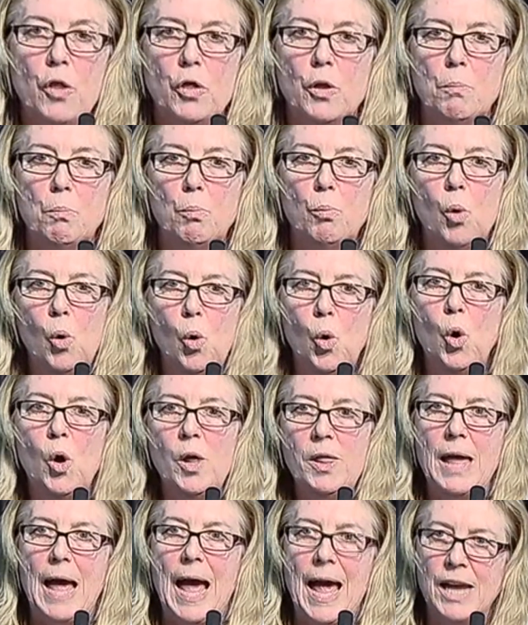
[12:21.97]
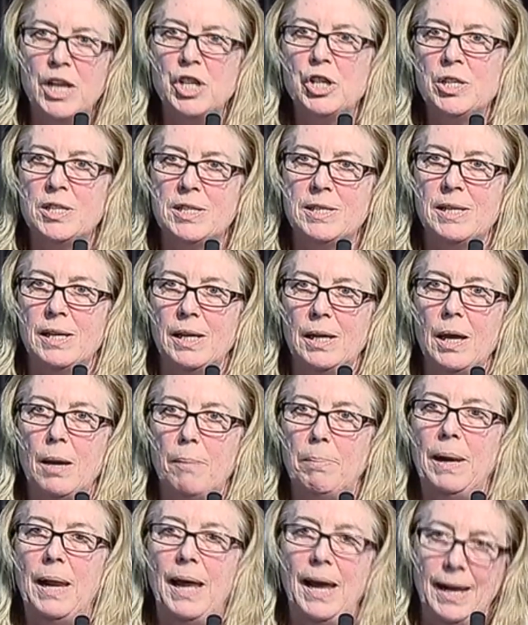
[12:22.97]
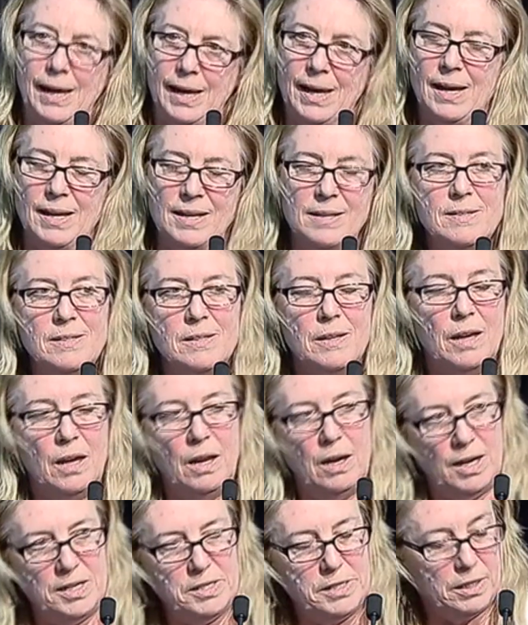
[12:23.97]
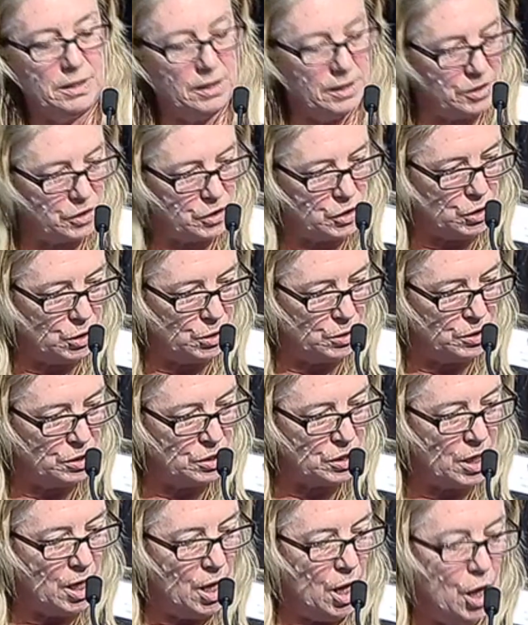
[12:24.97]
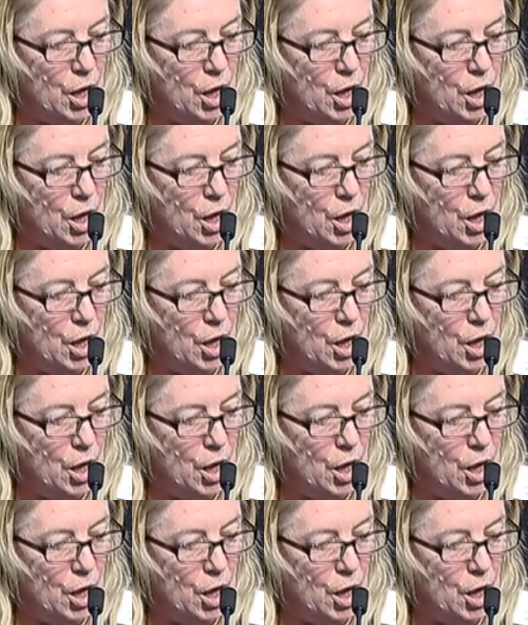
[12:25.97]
the more agency a player has, and ideally a student,